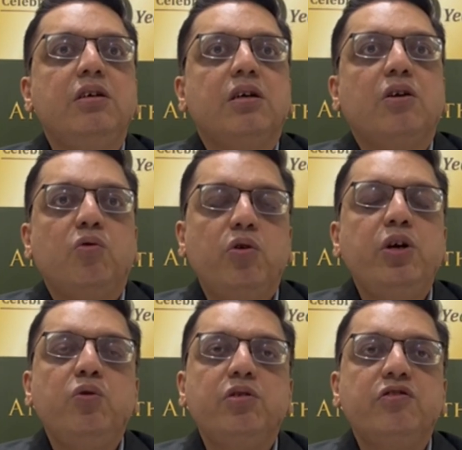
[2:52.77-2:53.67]
Now, going
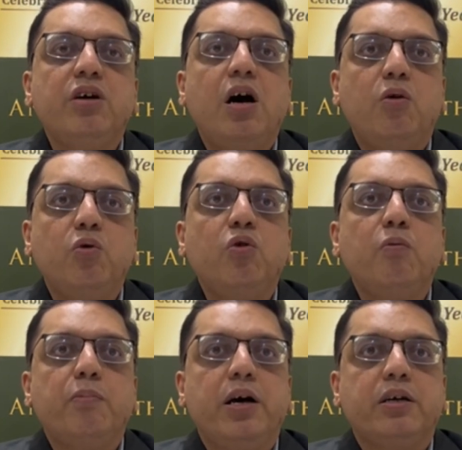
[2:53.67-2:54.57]
towards the outlook
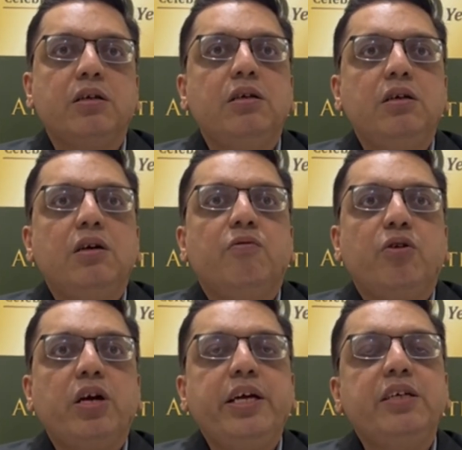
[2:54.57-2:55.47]
part,
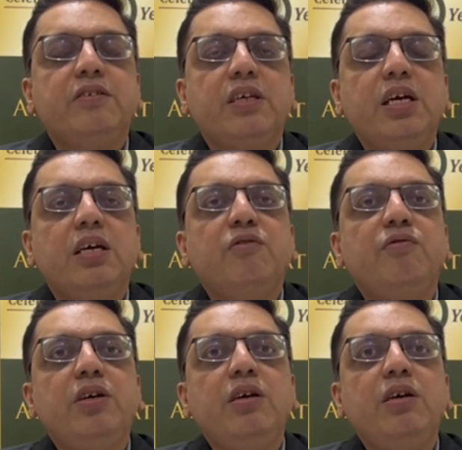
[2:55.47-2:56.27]
what I can say is we